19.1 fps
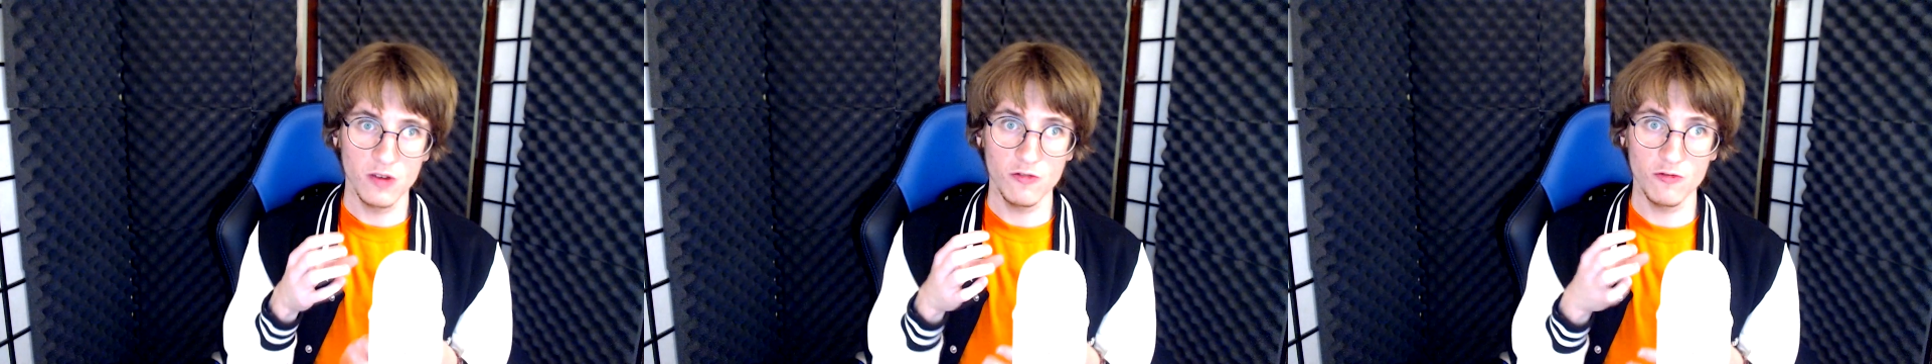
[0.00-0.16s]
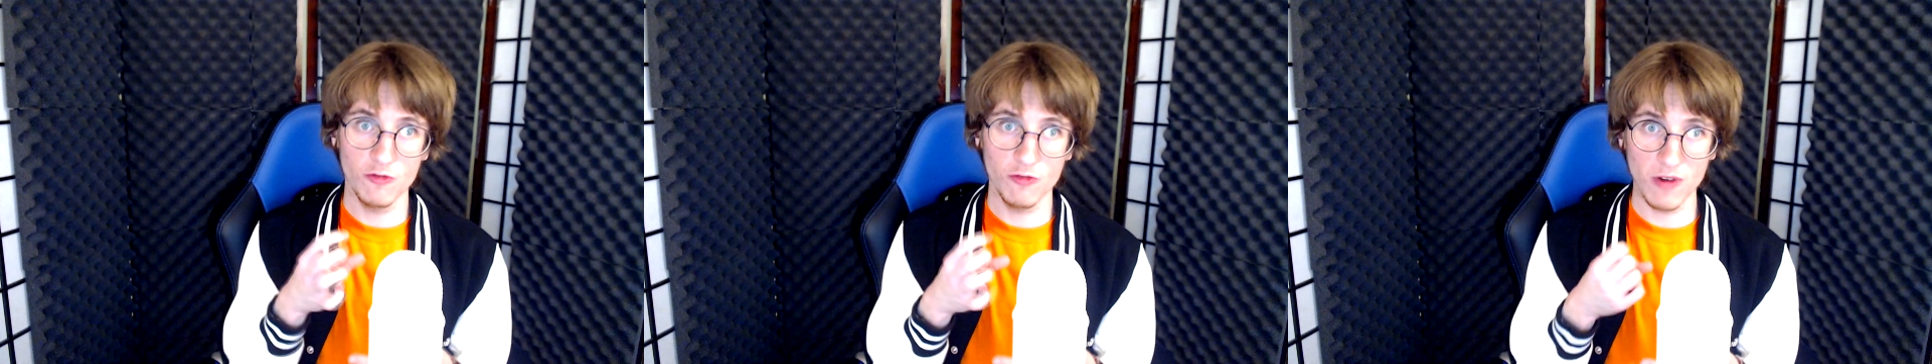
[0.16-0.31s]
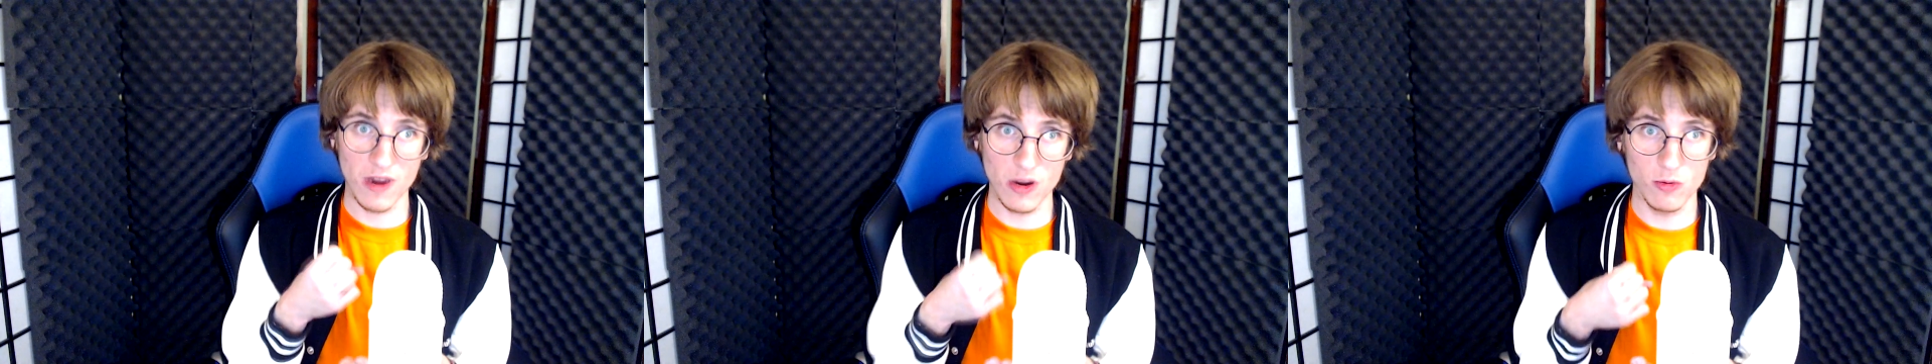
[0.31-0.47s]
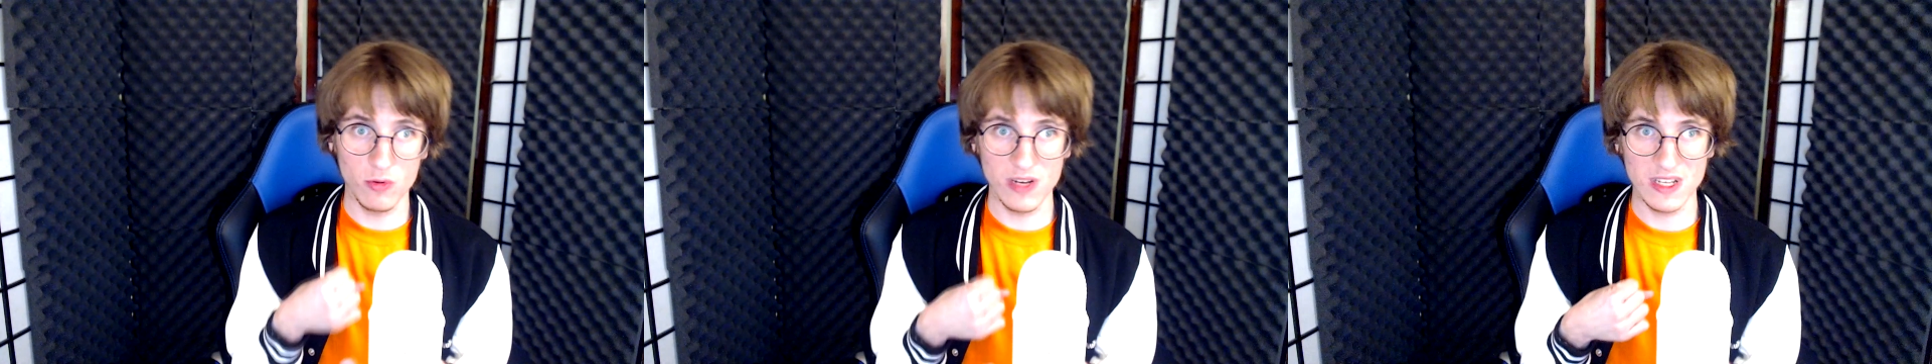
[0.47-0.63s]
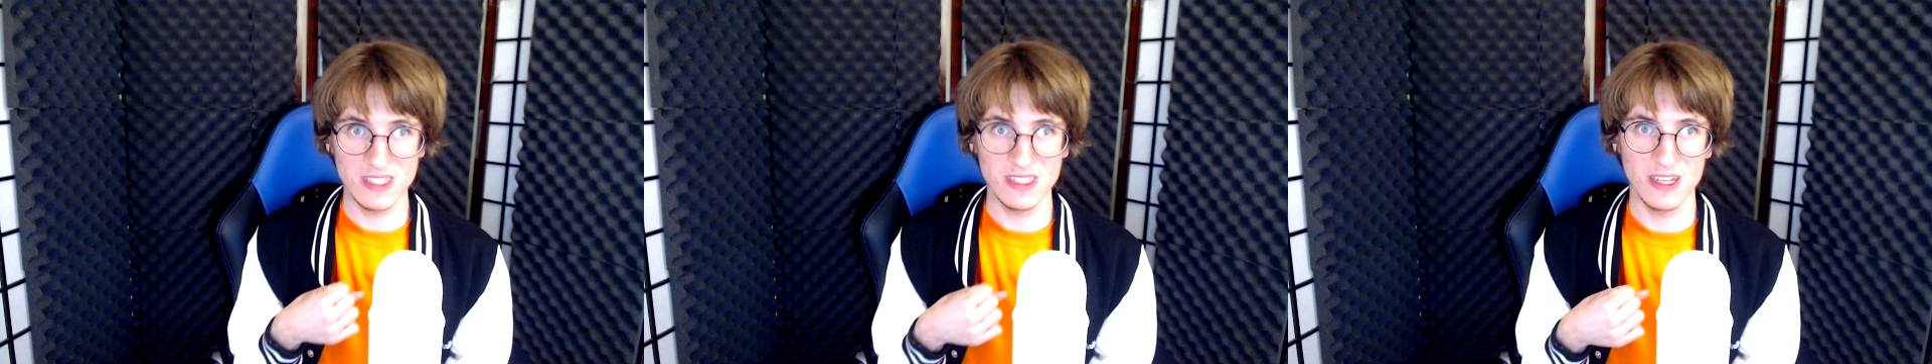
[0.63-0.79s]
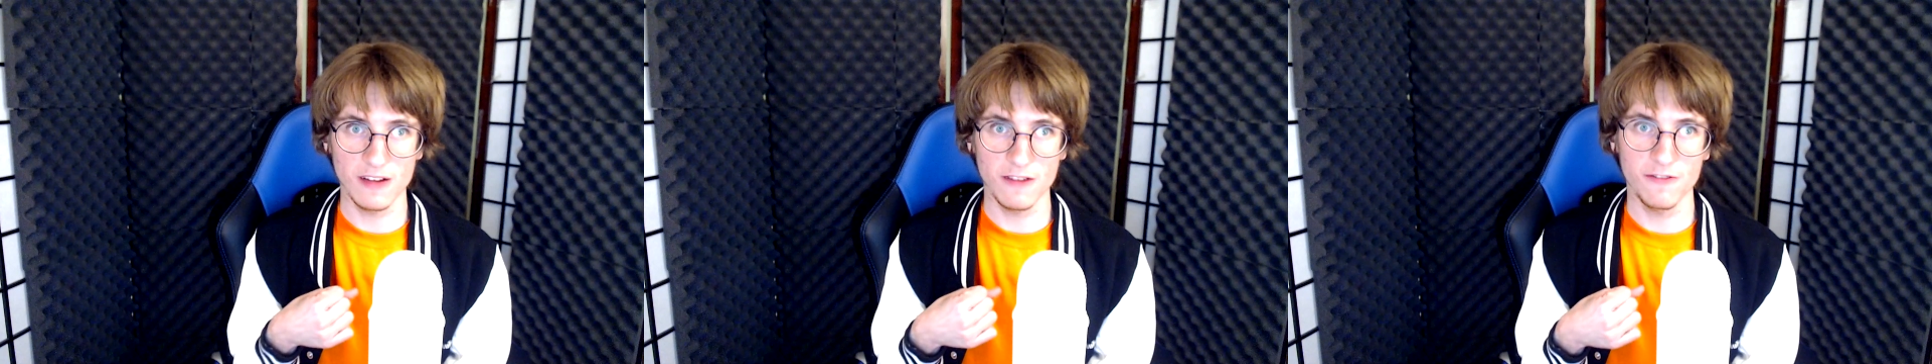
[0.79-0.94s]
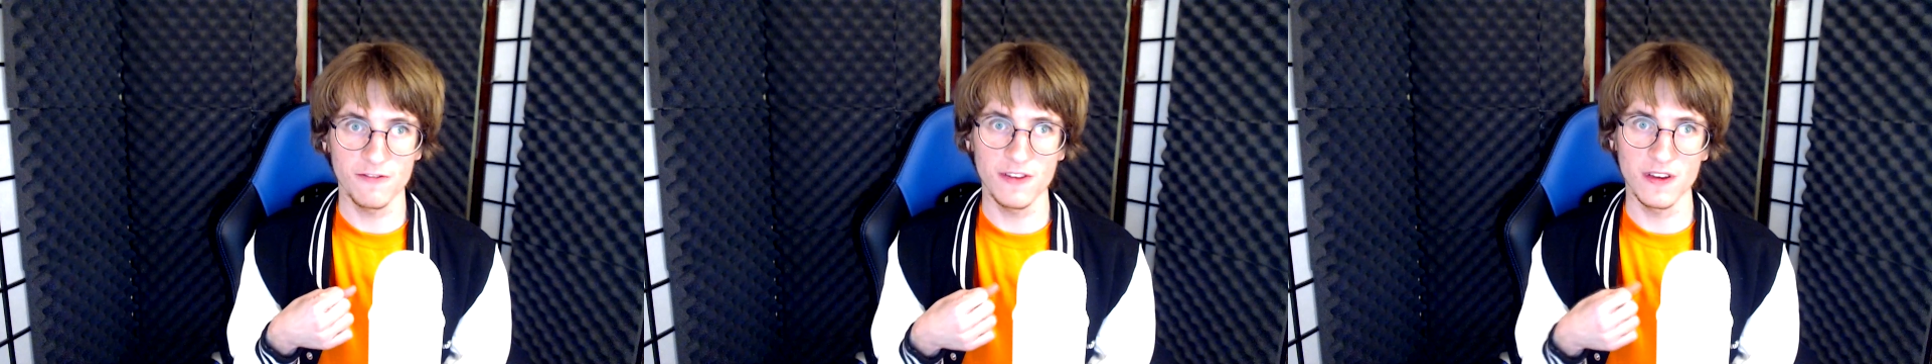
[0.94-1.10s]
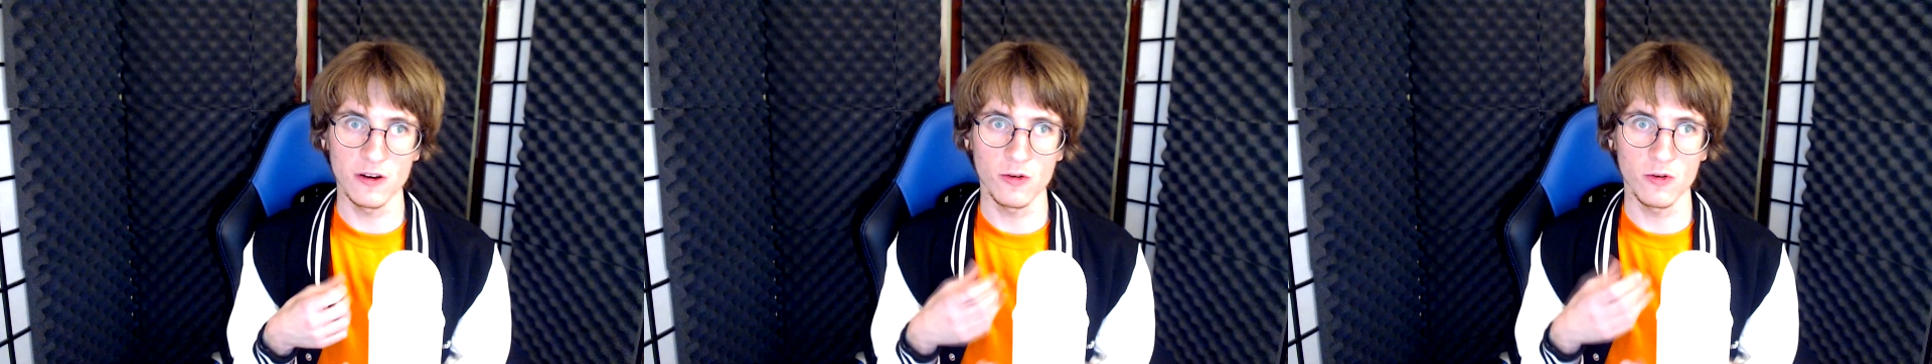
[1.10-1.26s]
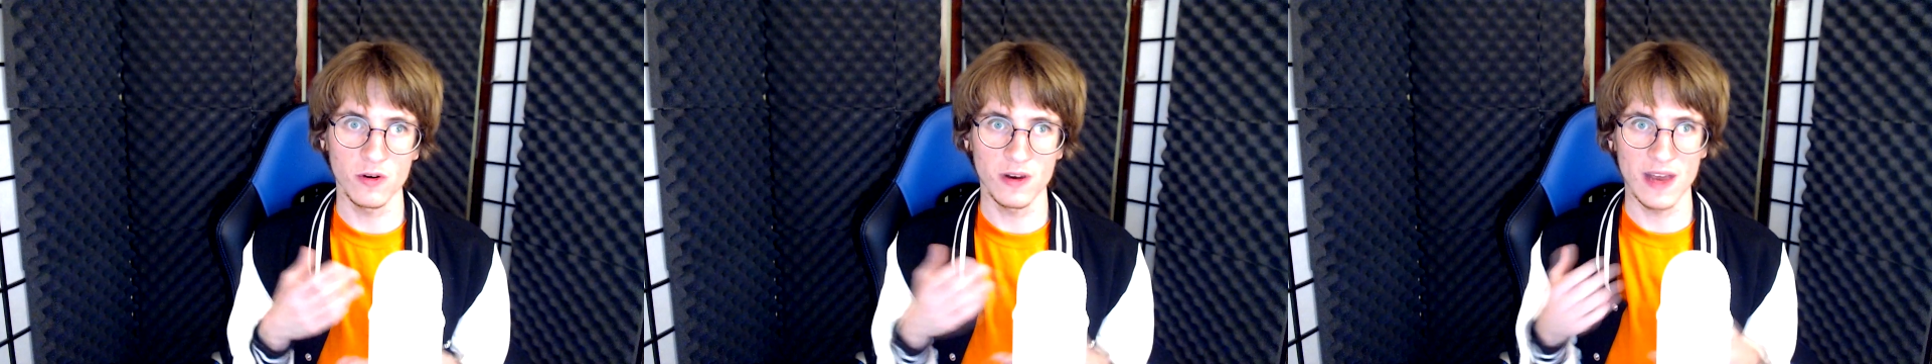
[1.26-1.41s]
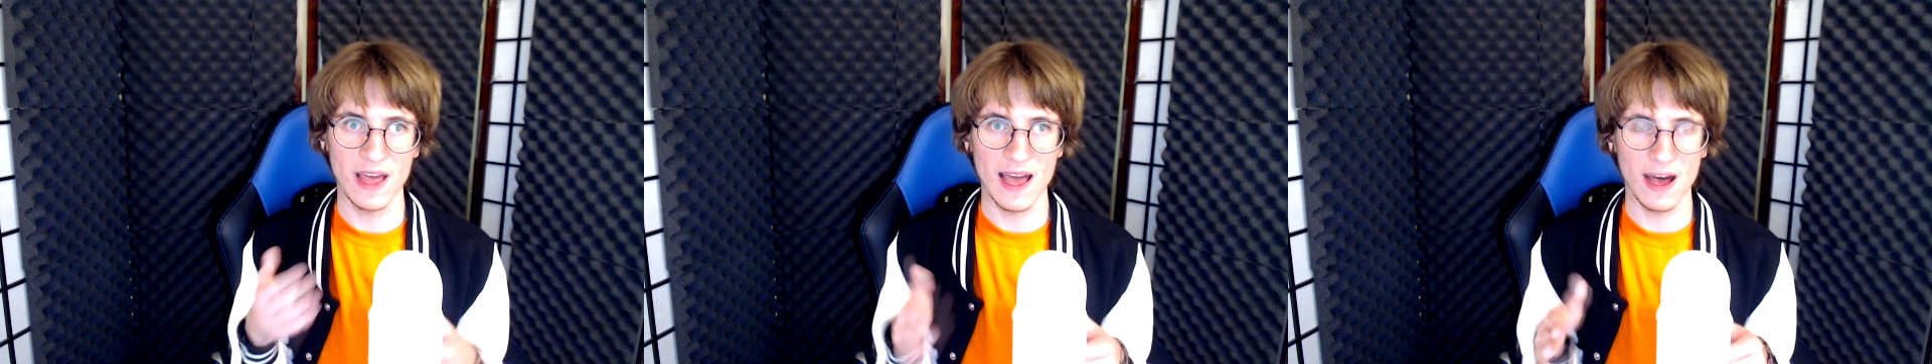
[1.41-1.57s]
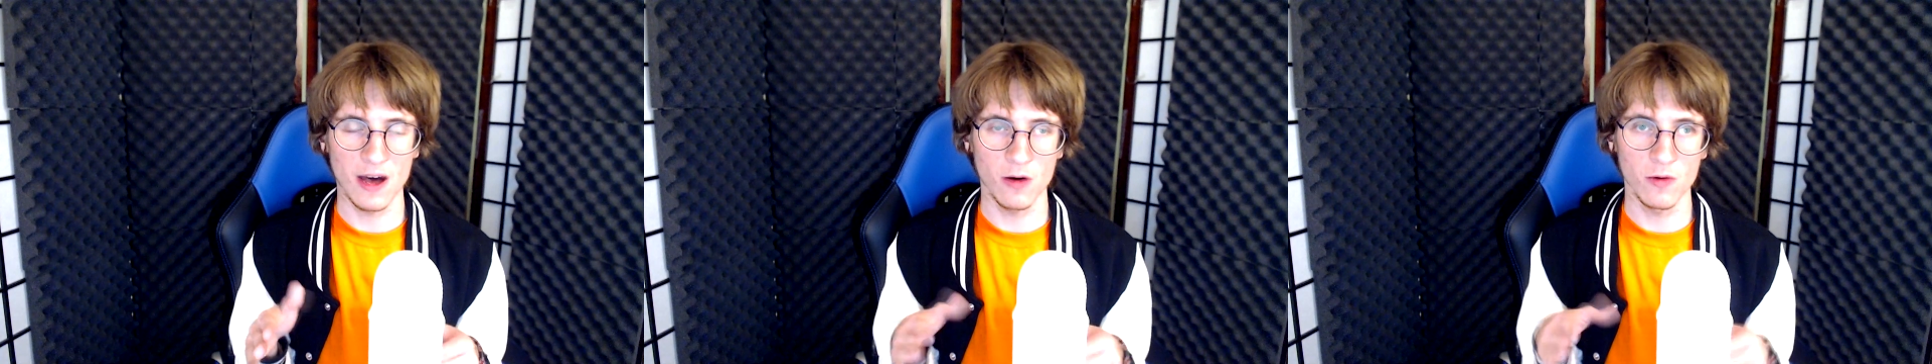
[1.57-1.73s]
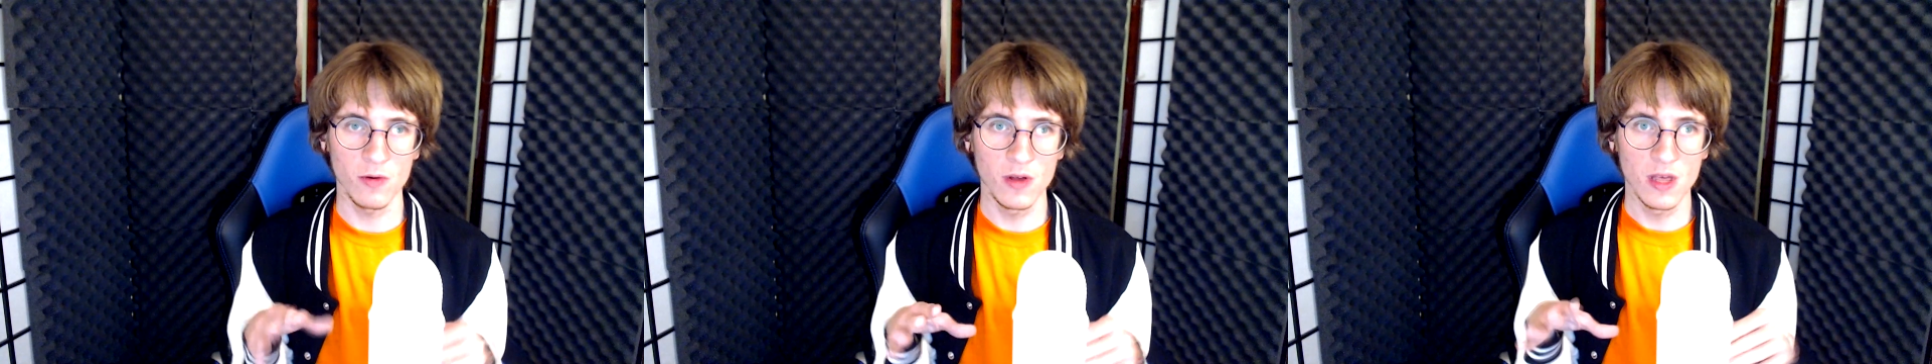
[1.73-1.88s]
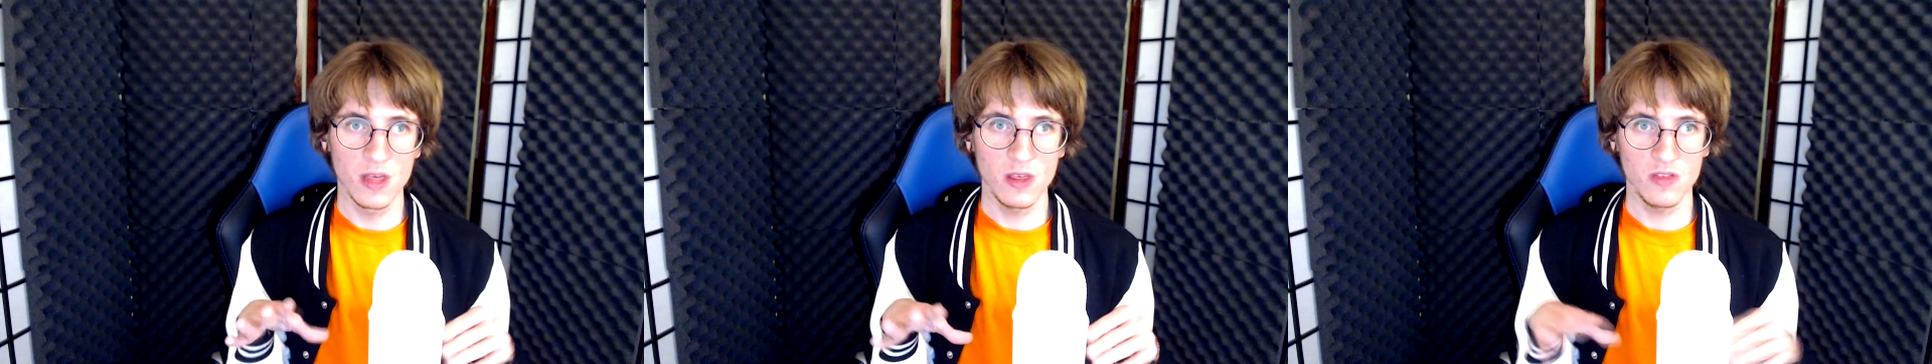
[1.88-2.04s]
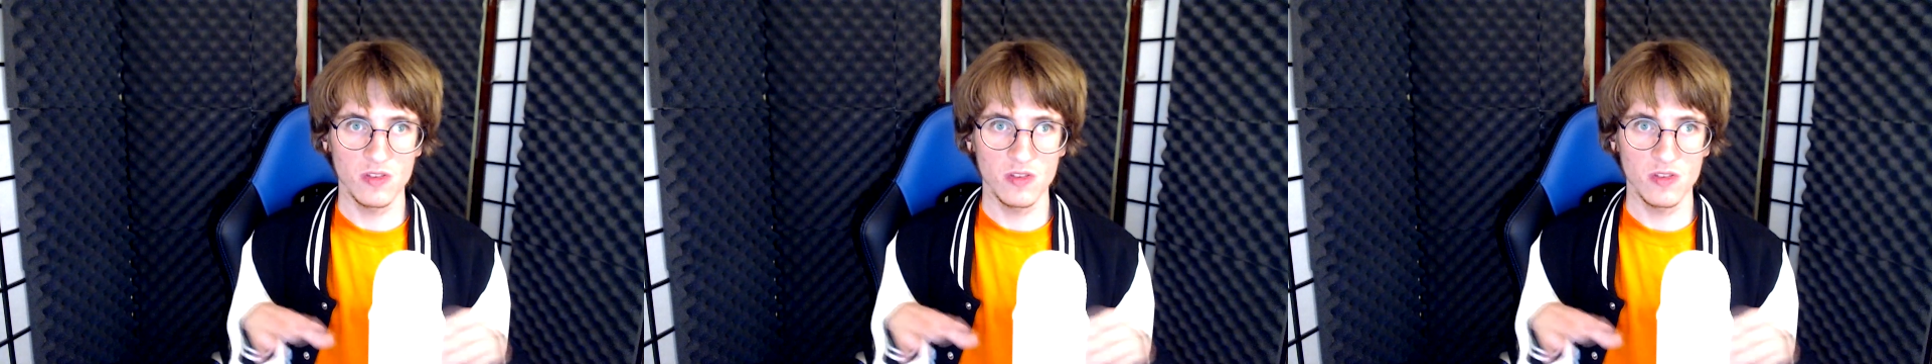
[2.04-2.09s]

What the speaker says: realistic feel on how